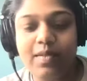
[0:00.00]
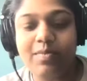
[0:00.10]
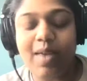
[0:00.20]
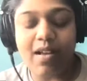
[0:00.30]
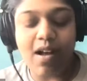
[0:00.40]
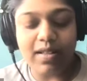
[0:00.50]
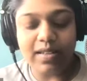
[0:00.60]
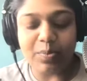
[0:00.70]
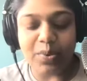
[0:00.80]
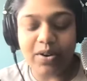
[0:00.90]
my
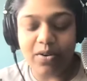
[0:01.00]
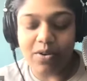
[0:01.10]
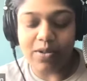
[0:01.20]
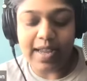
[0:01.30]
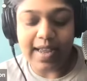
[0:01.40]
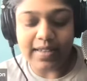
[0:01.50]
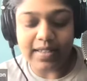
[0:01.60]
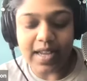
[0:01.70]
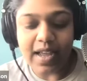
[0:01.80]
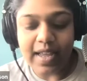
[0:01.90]
colleagues Britt Garoli
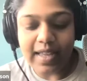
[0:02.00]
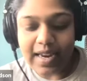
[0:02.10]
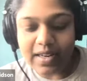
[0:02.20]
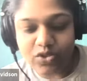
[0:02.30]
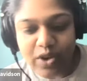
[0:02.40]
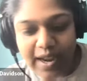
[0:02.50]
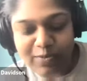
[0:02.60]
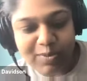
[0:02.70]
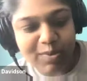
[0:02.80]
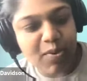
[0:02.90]
and Katie Strang
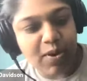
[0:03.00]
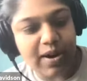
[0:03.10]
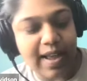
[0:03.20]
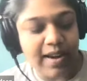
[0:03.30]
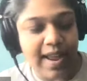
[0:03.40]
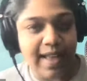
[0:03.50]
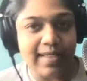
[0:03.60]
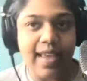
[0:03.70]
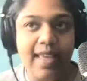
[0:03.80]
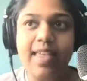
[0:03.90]
have been reporting on at
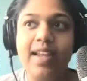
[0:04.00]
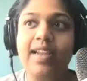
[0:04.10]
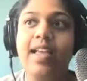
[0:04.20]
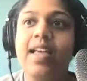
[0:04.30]
The Athletic.